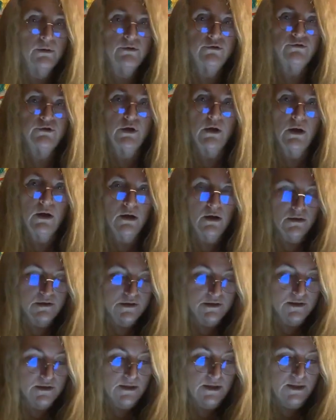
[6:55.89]
she
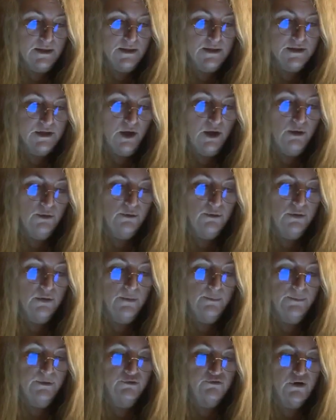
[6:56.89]
asked in a tone
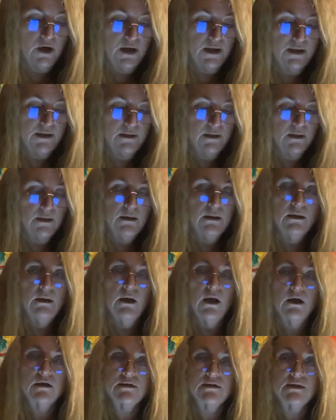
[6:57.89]
that betrayed
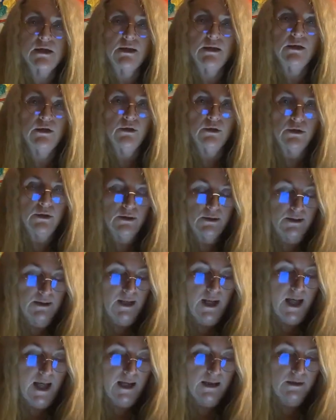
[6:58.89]
a singular
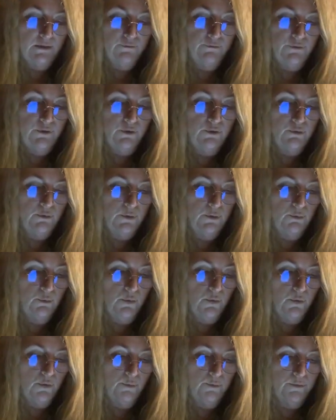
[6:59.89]
lack of human
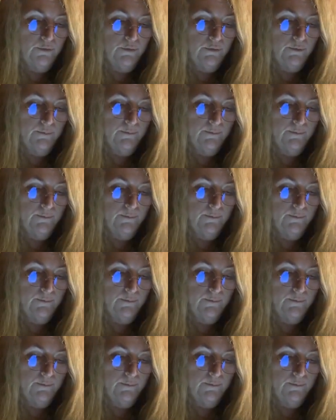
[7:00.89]
warmth.